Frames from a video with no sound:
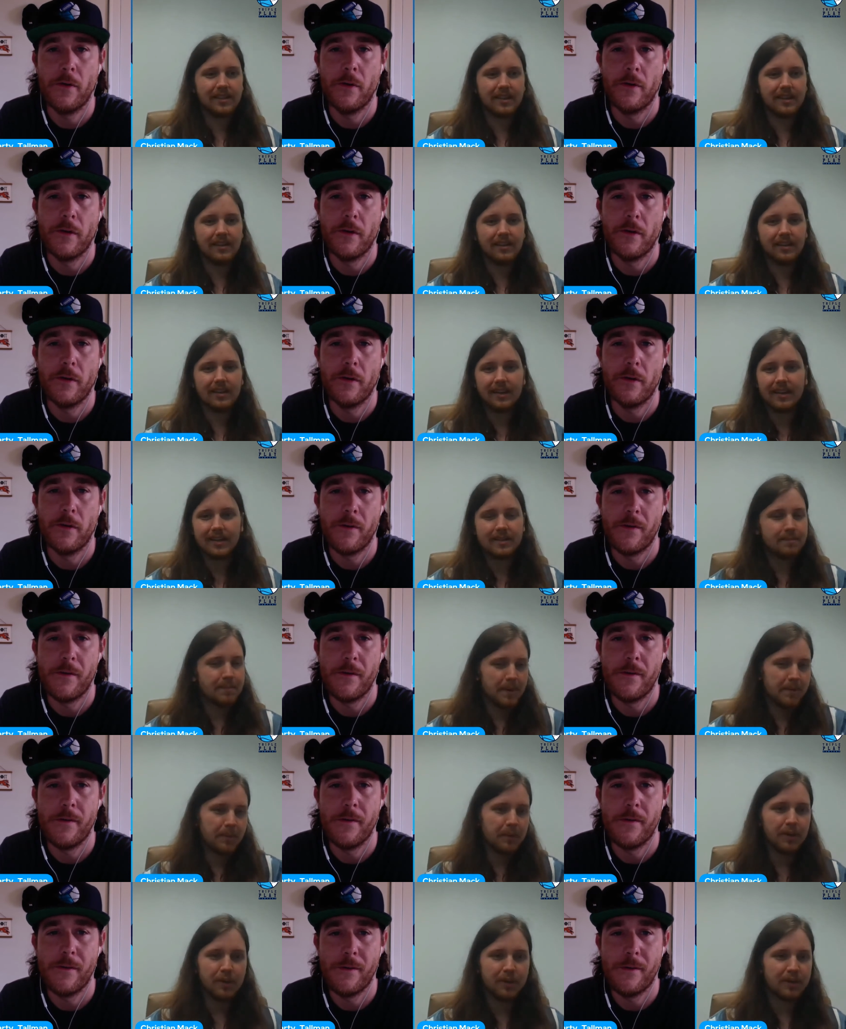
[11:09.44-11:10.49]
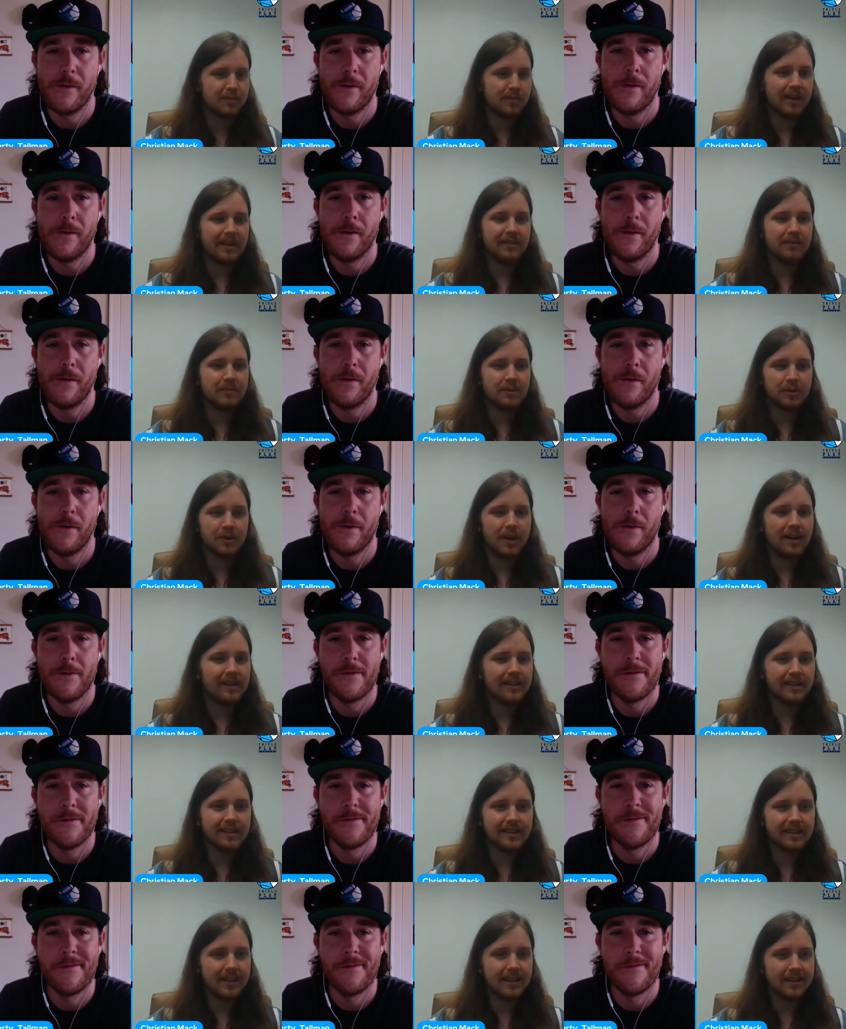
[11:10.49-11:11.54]
Speaker 1: a year because people don't expect him to run.
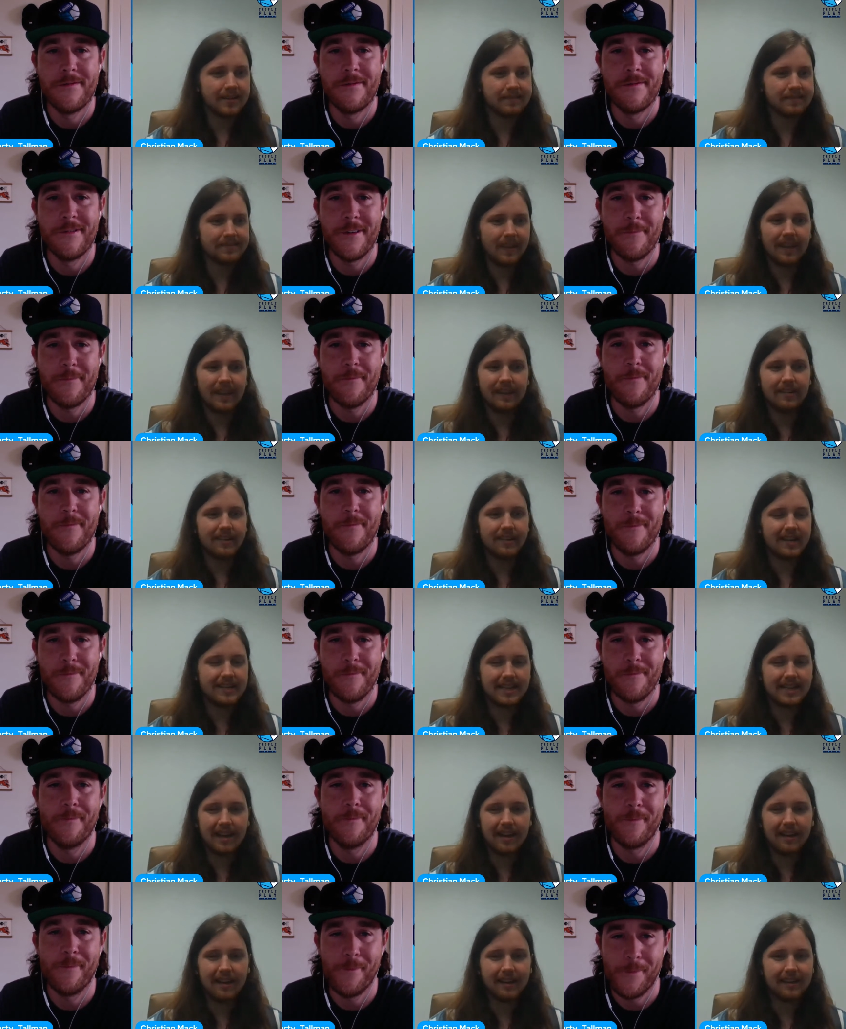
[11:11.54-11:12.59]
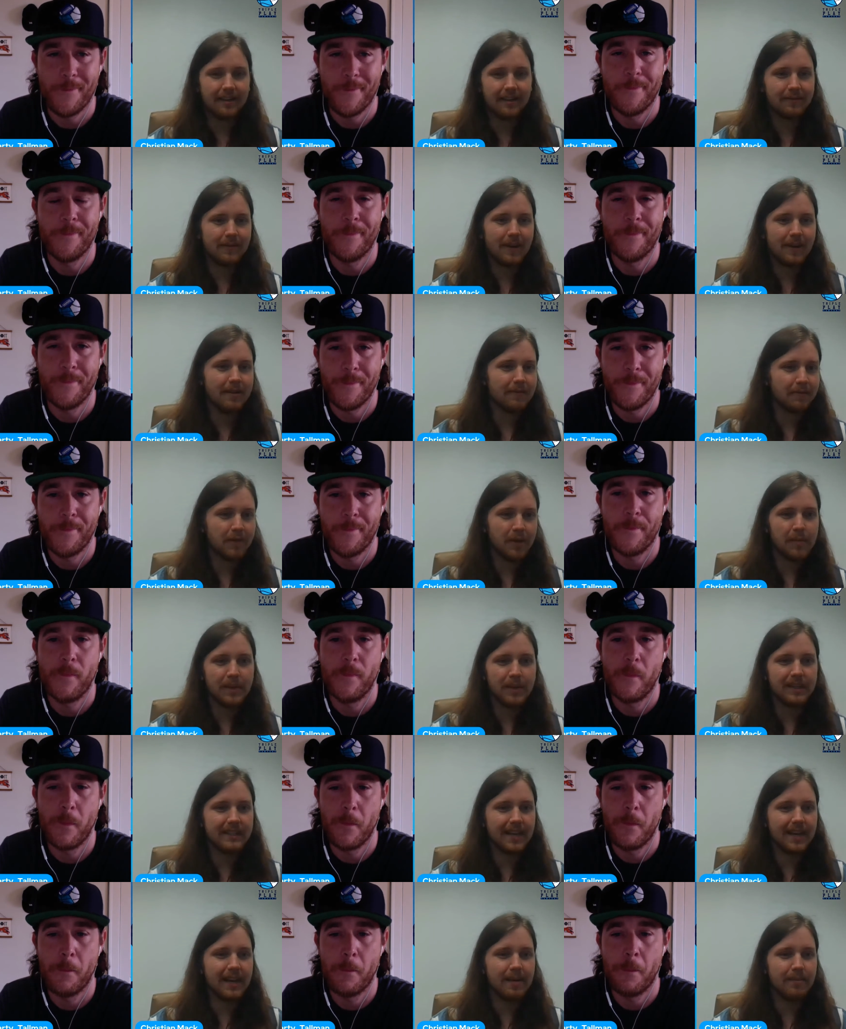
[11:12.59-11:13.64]
So yep. he, he's kind of like the Freddie Freeman
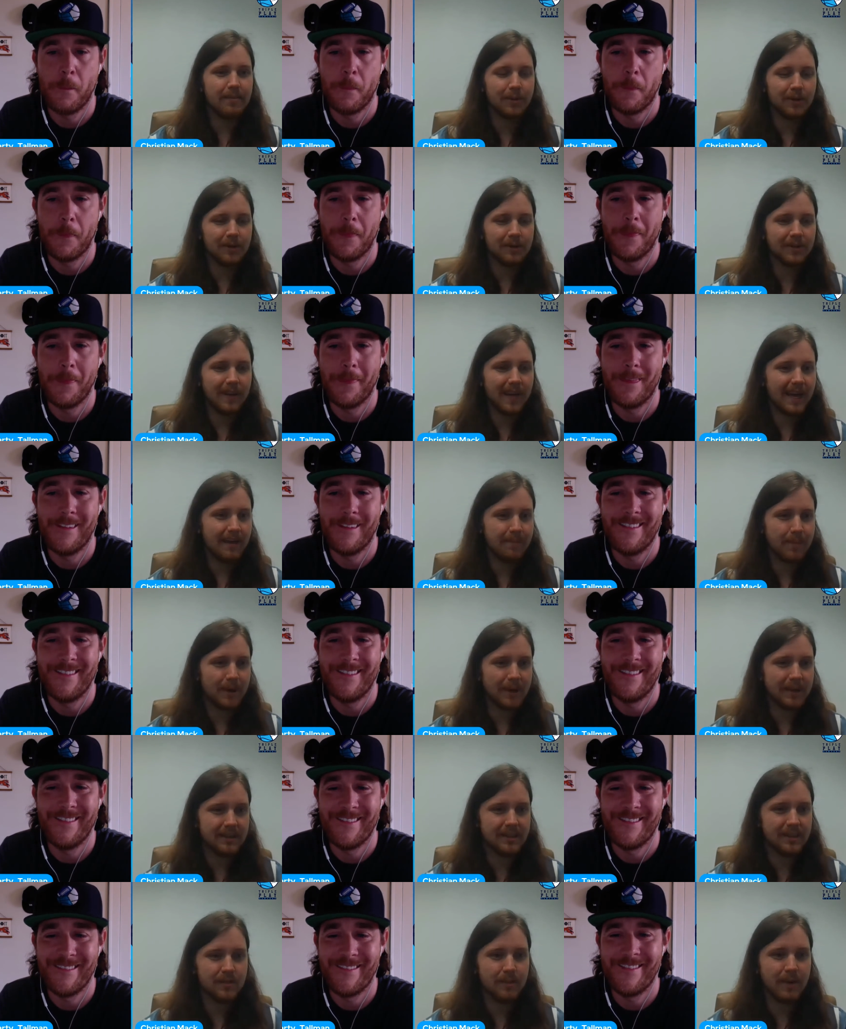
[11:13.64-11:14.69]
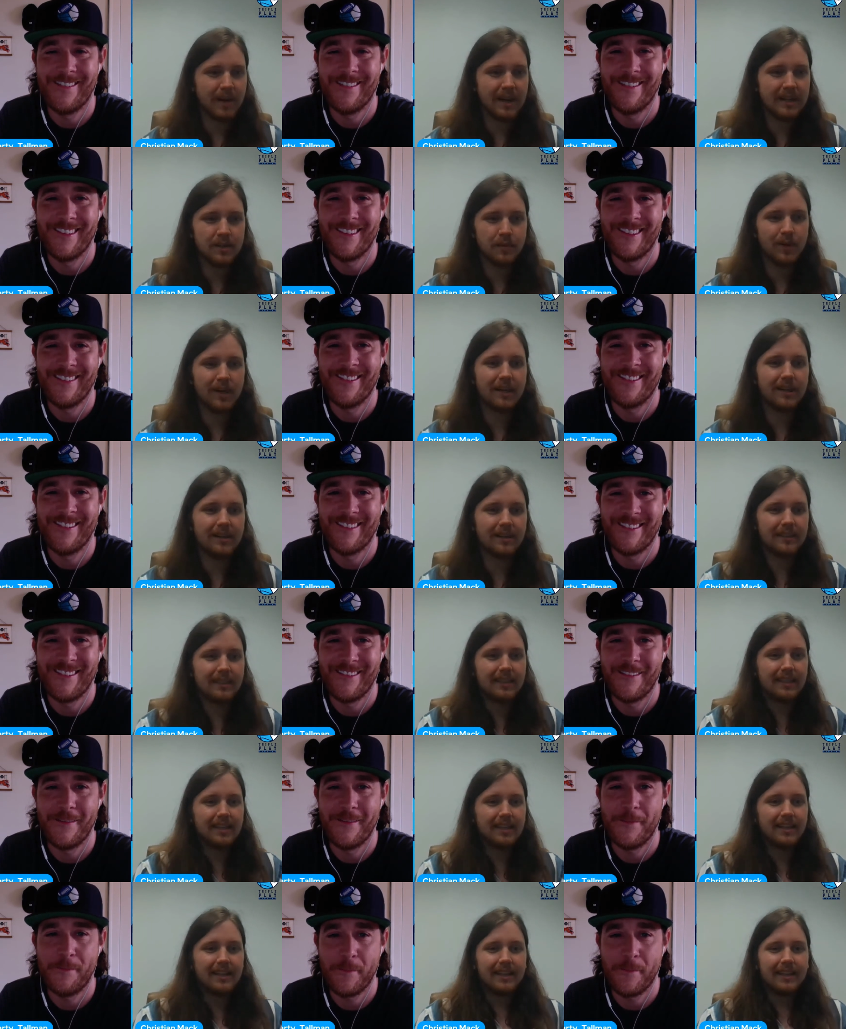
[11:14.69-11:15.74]
type. He'll, he picks his spots well.
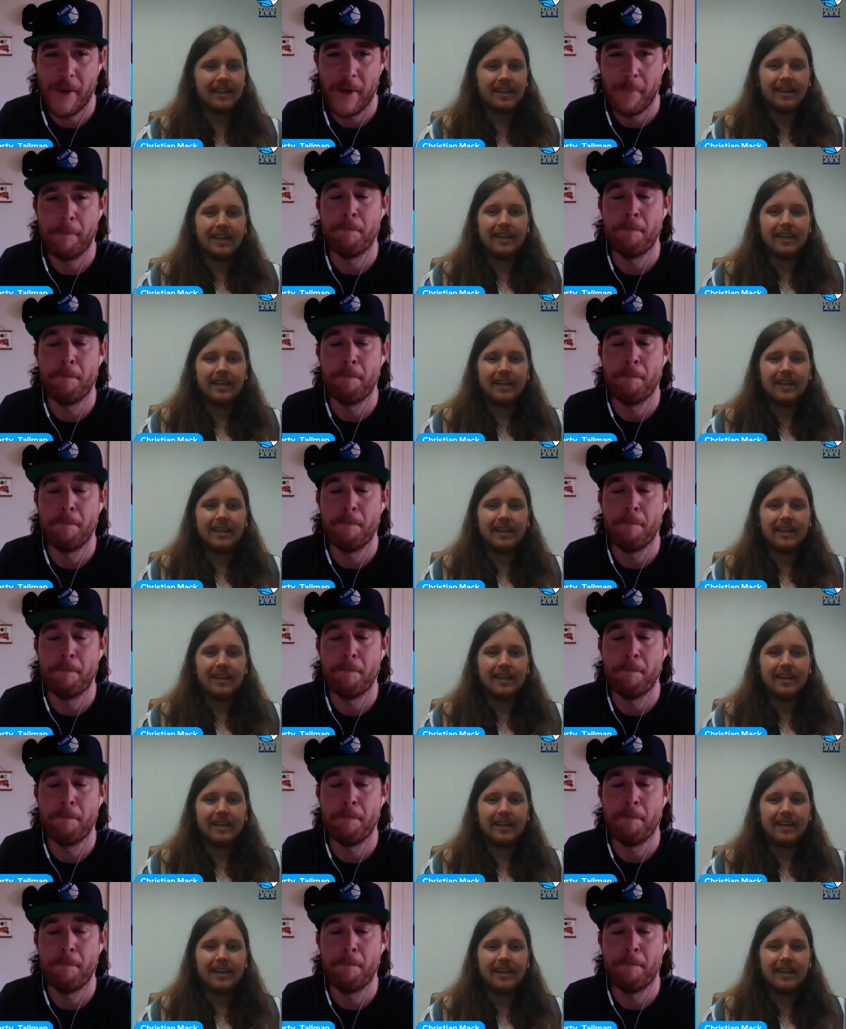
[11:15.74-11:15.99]
Yep.